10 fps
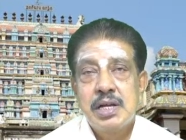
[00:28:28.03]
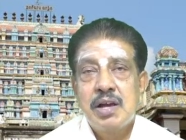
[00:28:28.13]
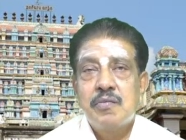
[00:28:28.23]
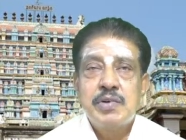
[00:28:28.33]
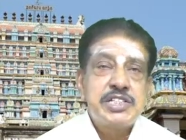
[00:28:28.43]

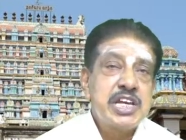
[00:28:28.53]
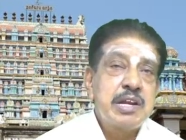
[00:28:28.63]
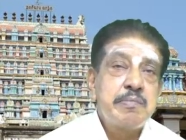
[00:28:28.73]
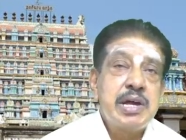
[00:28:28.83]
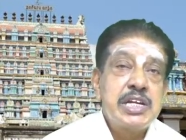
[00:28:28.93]
Which
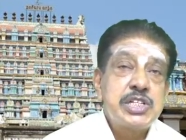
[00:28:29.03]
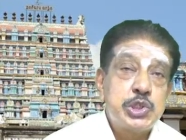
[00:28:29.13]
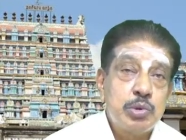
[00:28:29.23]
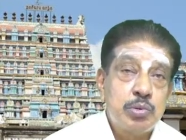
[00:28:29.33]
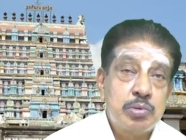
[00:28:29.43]
reminds
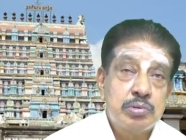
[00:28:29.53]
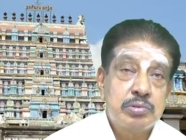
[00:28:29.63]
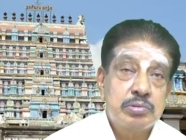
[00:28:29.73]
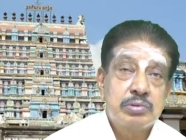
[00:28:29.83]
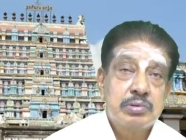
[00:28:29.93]
you,
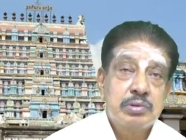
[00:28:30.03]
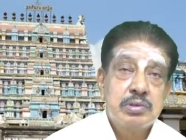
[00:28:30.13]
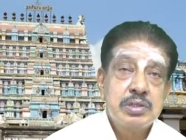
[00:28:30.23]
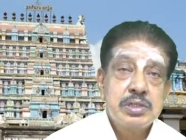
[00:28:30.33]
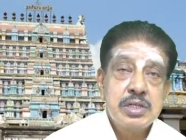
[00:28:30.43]

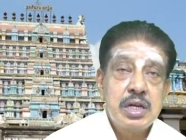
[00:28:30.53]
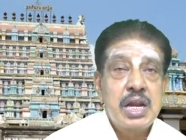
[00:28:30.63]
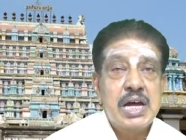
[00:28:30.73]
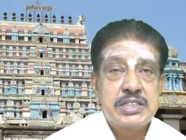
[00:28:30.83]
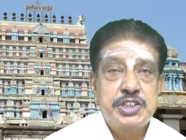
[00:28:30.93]

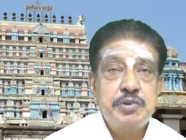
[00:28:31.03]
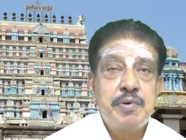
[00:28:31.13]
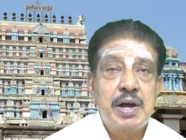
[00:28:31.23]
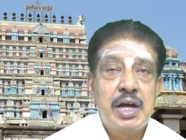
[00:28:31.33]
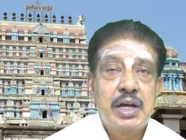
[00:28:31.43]
Lord
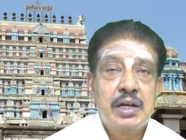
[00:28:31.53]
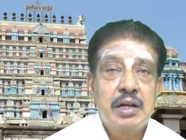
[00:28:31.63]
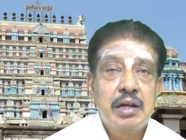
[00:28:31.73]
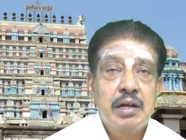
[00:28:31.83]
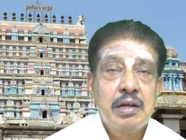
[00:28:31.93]
Shiva,
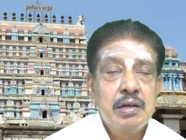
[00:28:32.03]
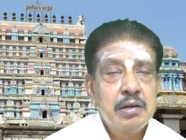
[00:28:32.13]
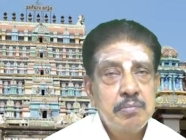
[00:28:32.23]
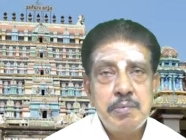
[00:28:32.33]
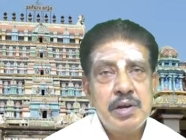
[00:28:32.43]

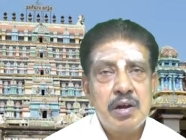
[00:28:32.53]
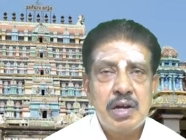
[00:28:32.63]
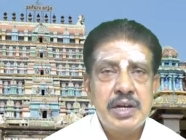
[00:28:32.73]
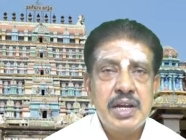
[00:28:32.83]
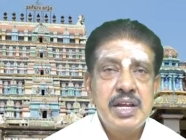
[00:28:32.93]
may be
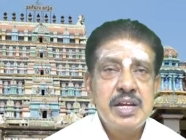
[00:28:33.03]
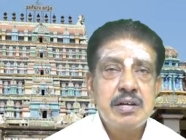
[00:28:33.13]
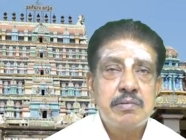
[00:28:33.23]
called a Lingam.